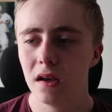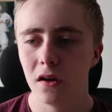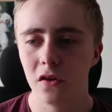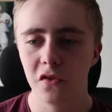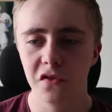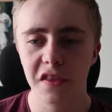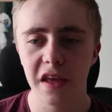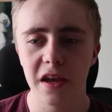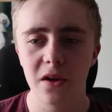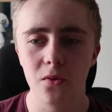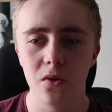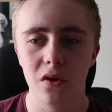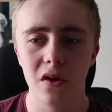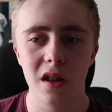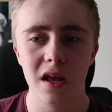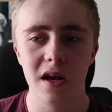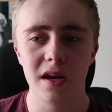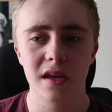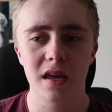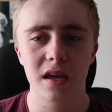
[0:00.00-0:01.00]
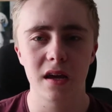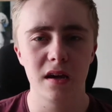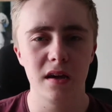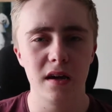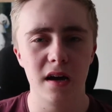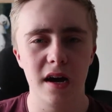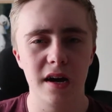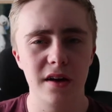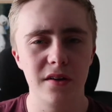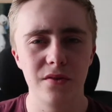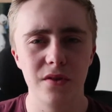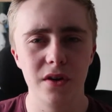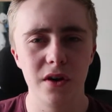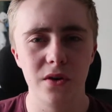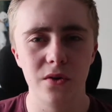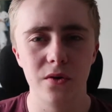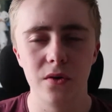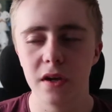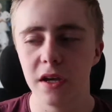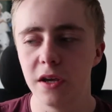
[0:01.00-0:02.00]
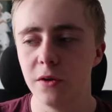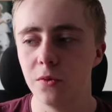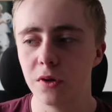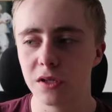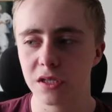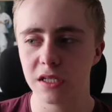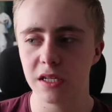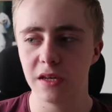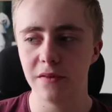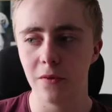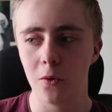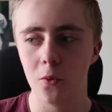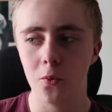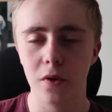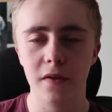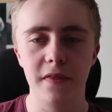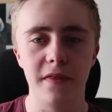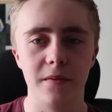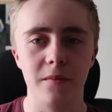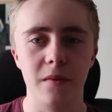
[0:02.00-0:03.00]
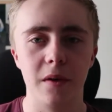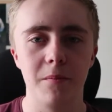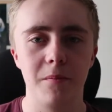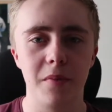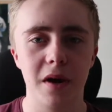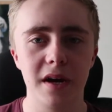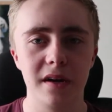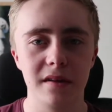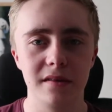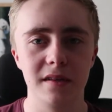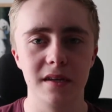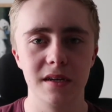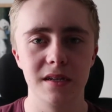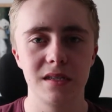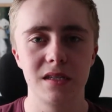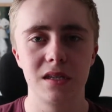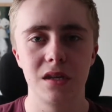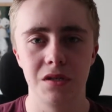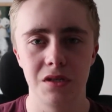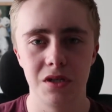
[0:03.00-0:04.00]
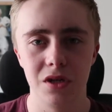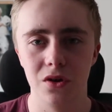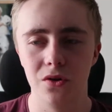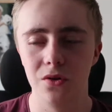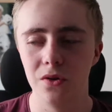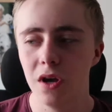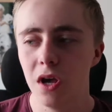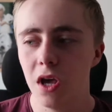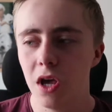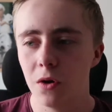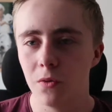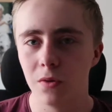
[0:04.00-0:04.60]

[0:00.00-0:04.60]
or they were like, I don't know. He was even with them and buying this, so